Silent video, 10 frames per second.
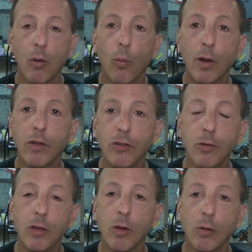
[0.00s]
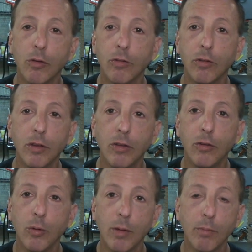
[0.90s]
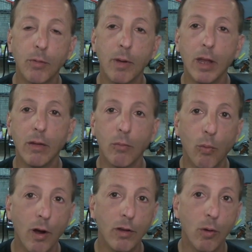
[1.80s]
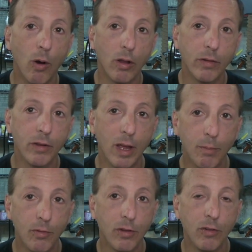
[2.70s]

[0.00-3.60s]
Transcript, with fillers: What did you use? Did you implement one or all the tips?